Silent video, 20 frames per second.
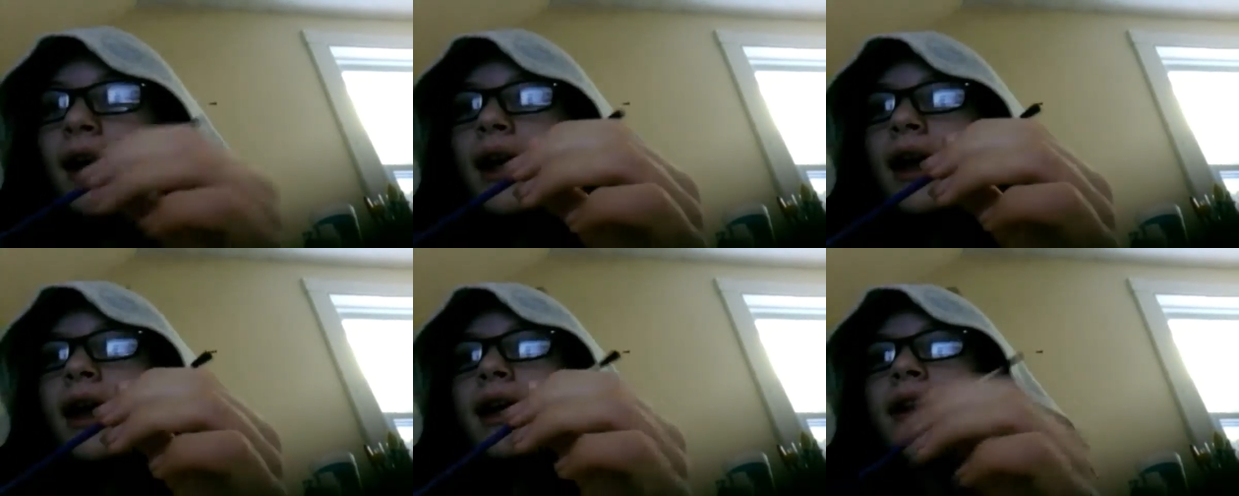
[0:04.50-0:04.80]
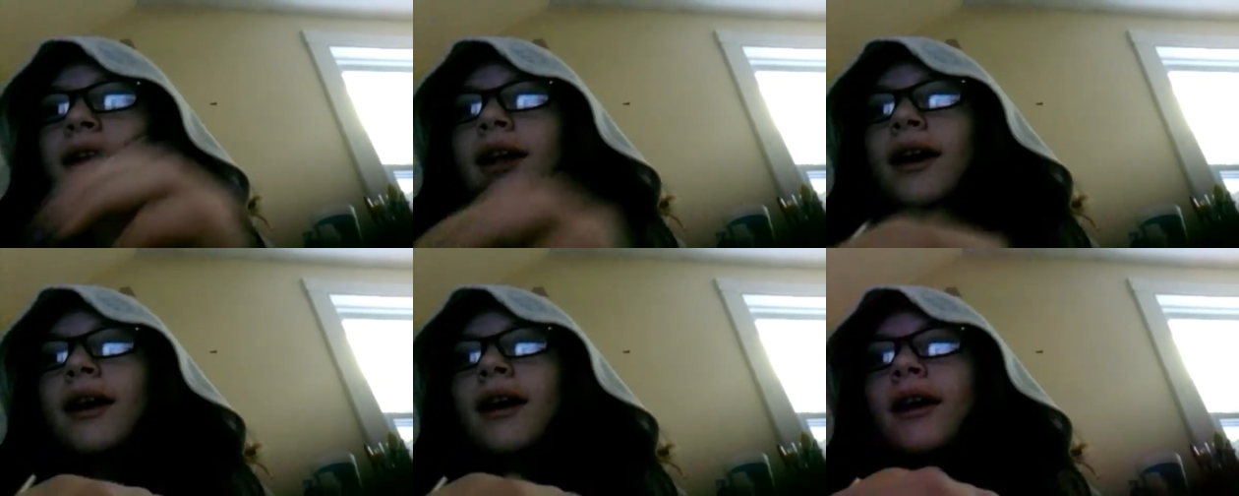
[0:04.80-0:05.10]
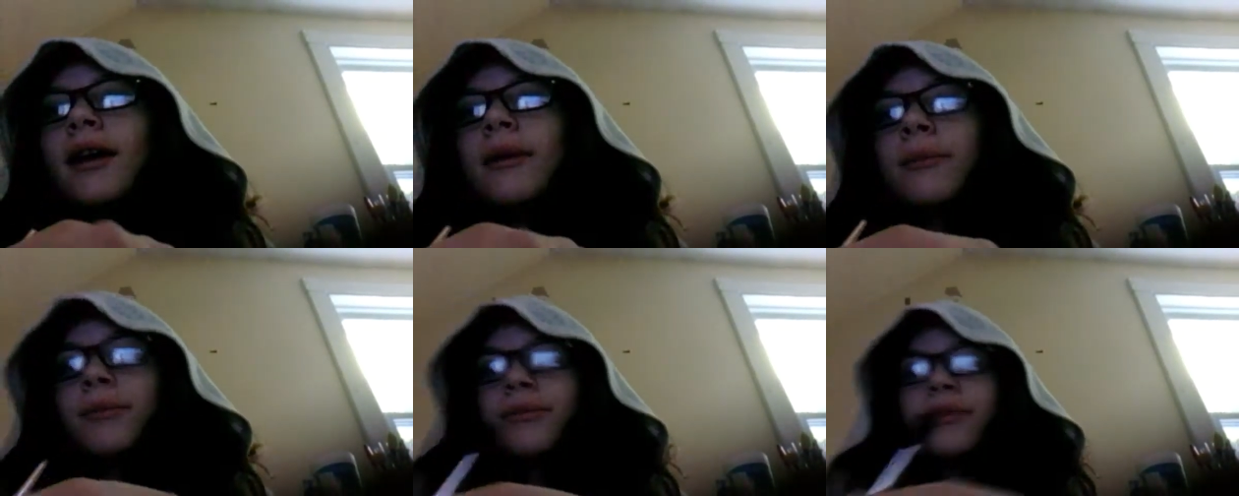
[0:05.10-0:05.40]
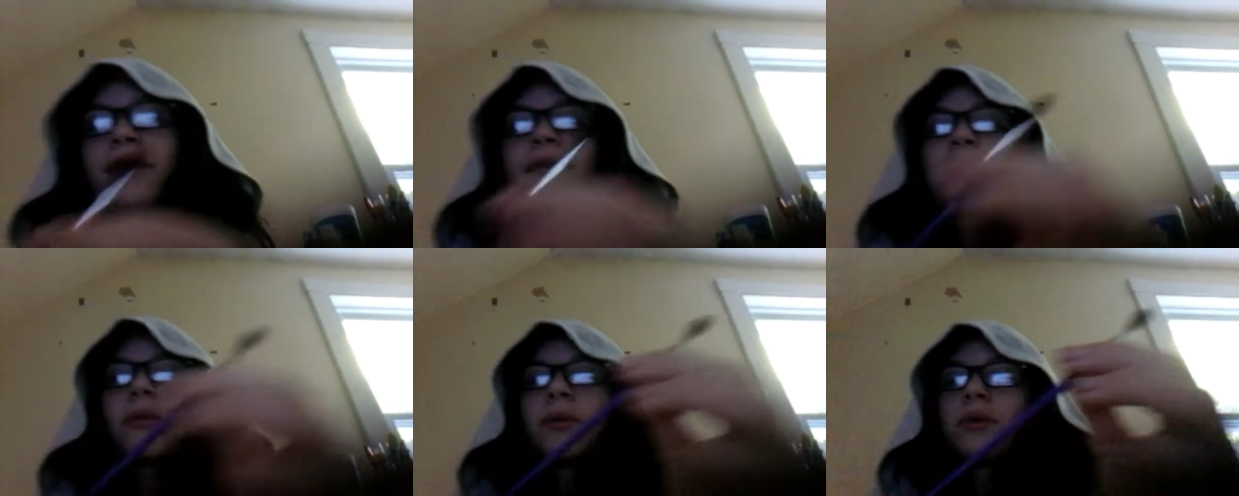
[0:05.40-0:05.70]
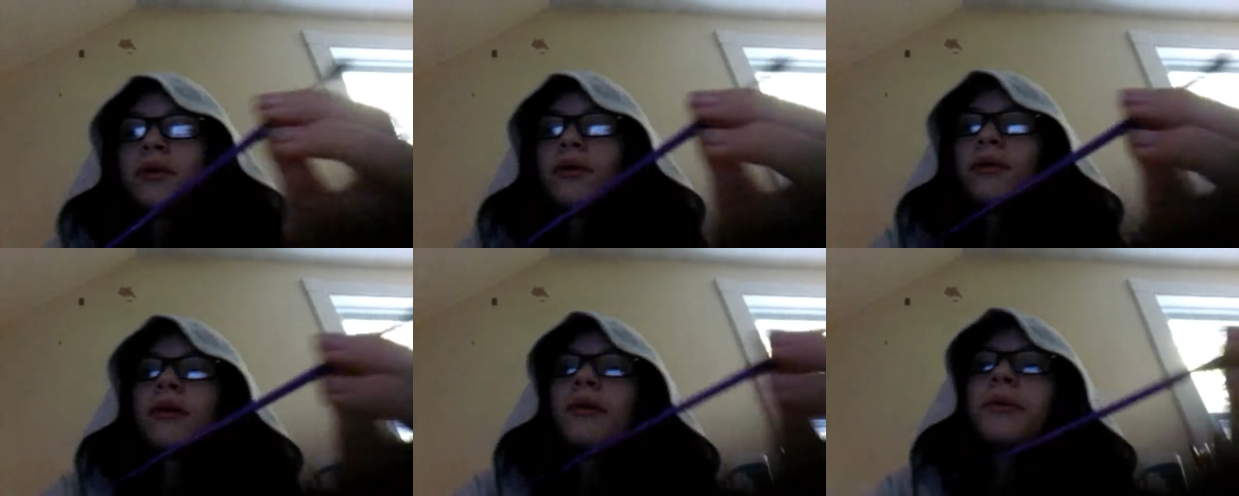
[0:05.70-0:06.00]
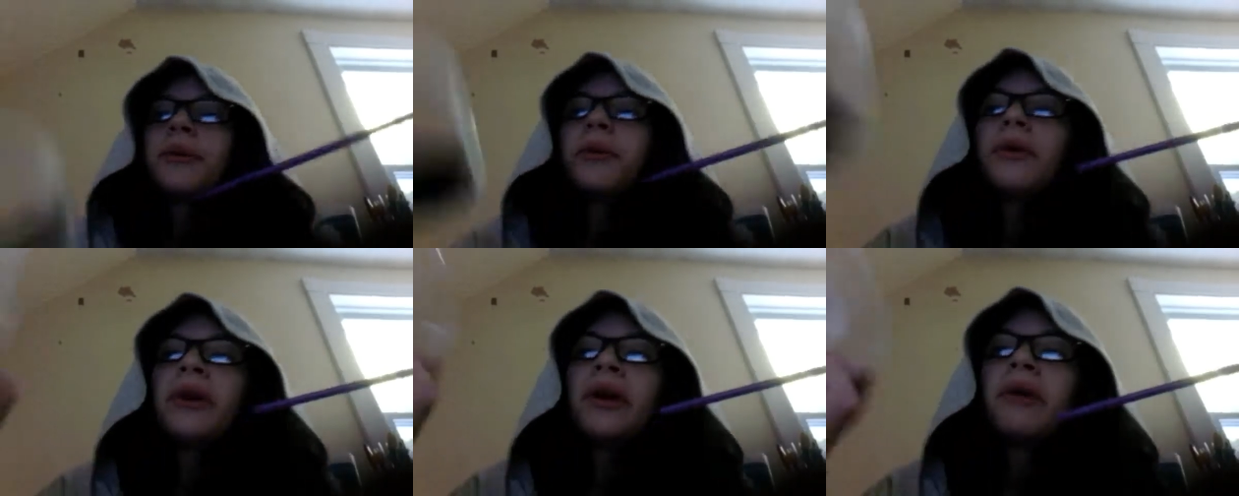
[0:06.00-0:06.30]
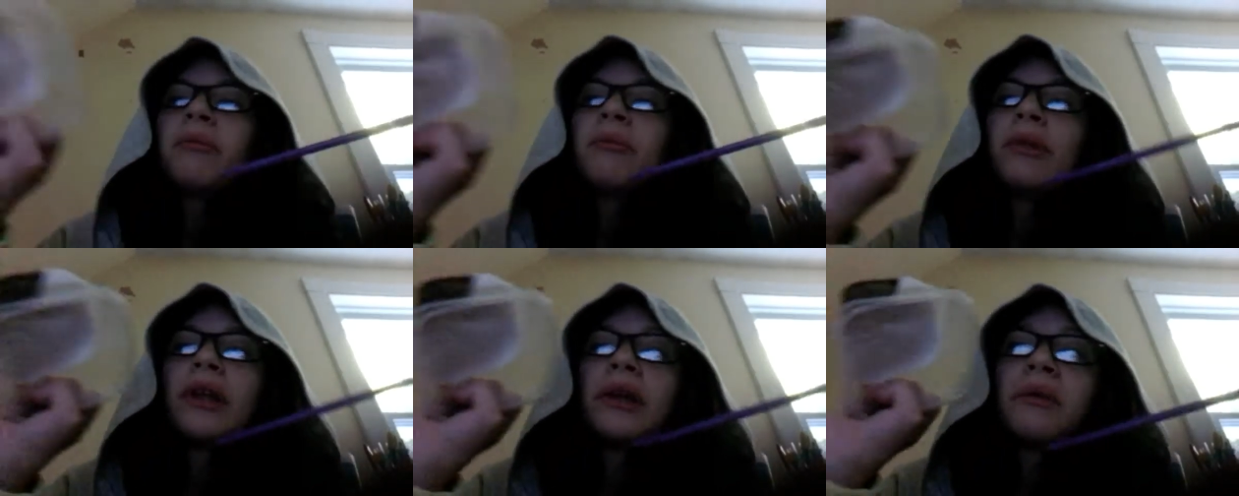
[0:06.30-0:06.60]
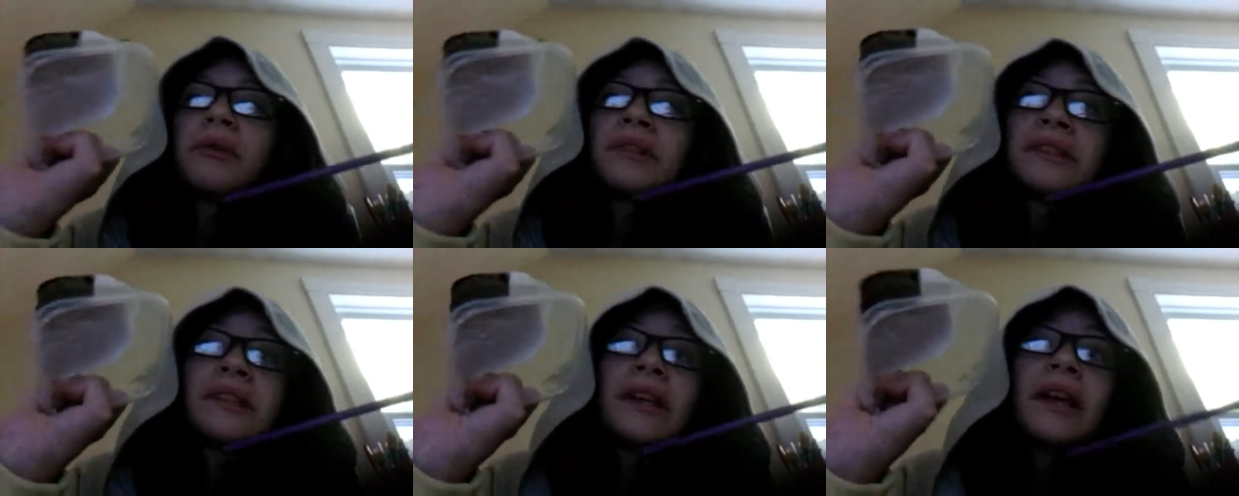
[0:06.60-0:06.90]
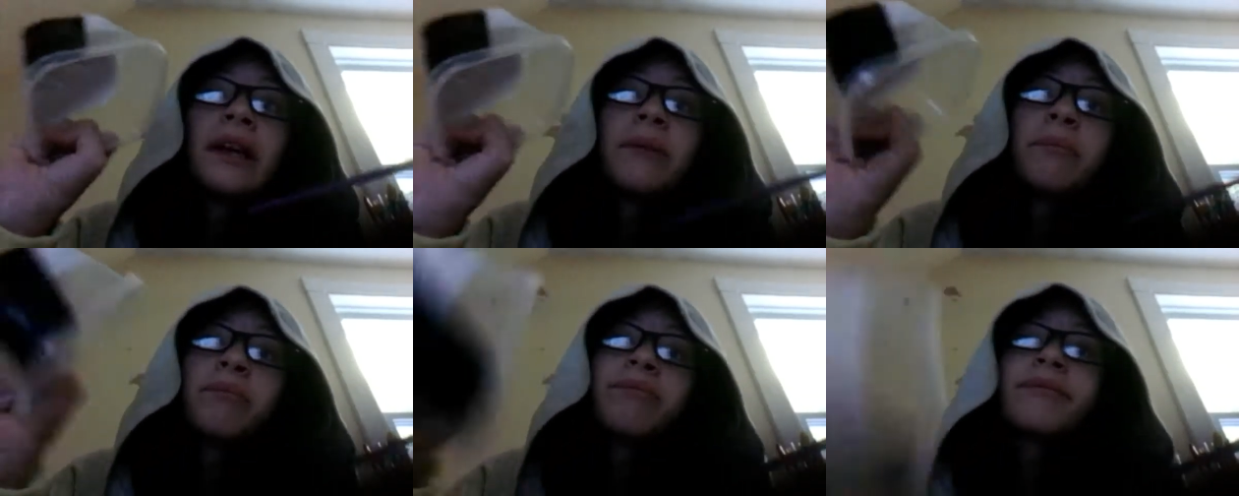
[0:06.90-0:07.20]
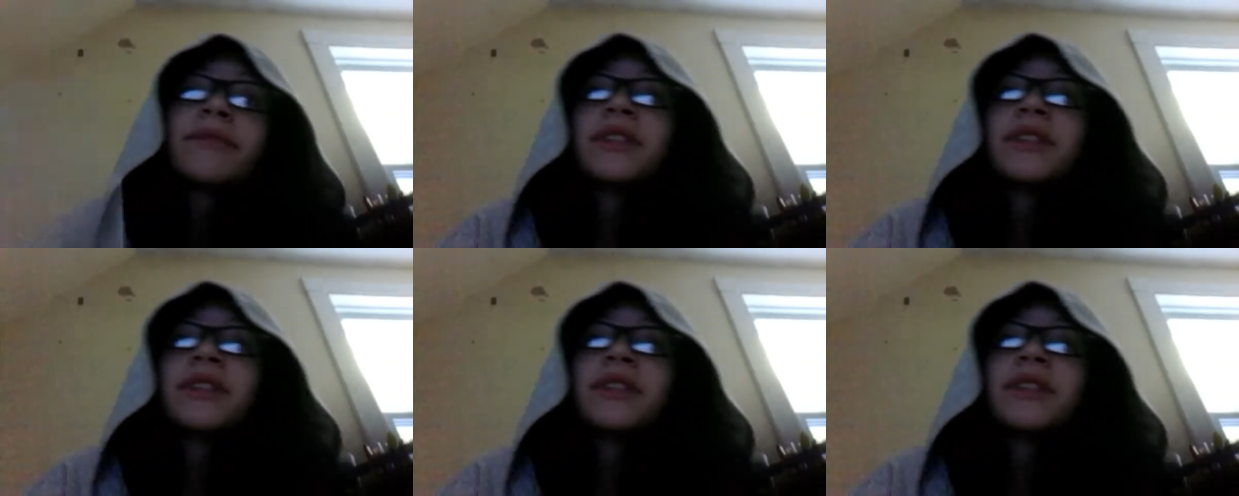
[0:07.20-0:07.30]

And um, if you're wondering what I'm doing, I'm playing with slime.